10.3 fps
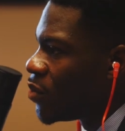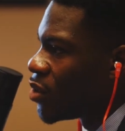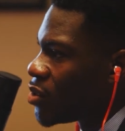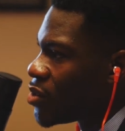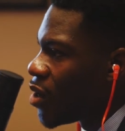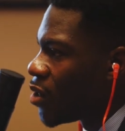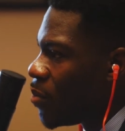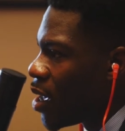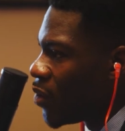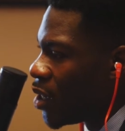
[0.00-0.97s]
We're going to talk
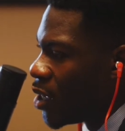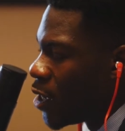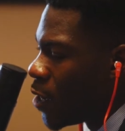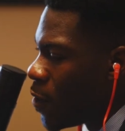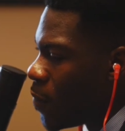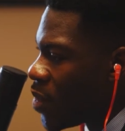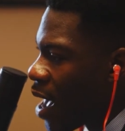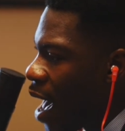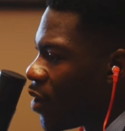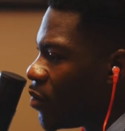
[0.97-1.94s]
about
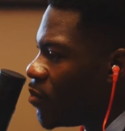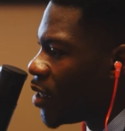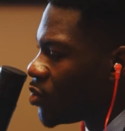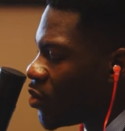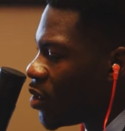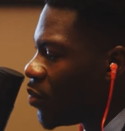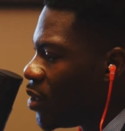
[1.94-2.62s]
how to make sure that